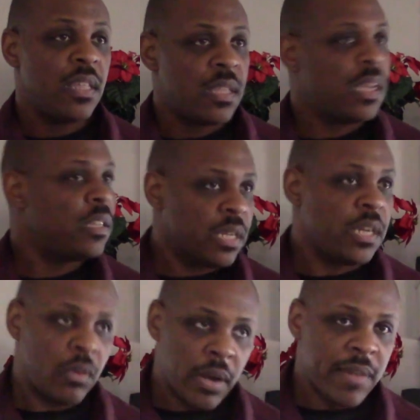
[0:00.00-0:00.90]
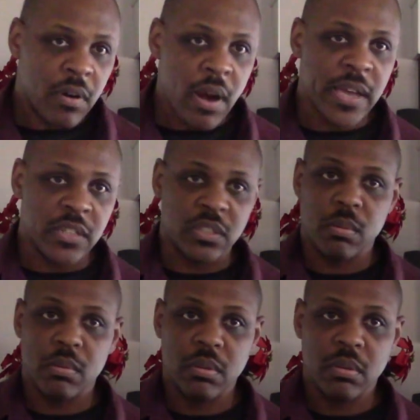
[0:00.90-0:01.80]
then they don't have Christ.
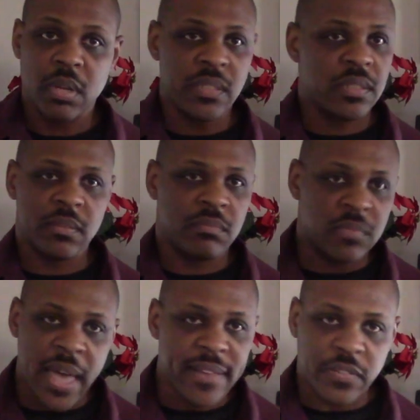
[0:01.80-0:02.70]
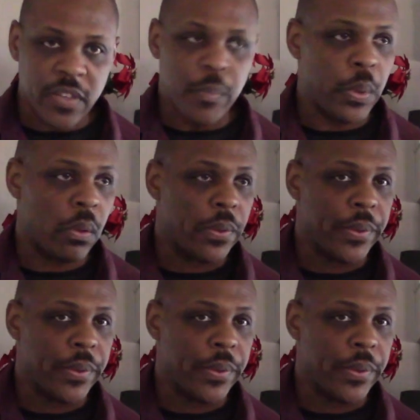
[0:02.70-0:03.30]
That's that simple.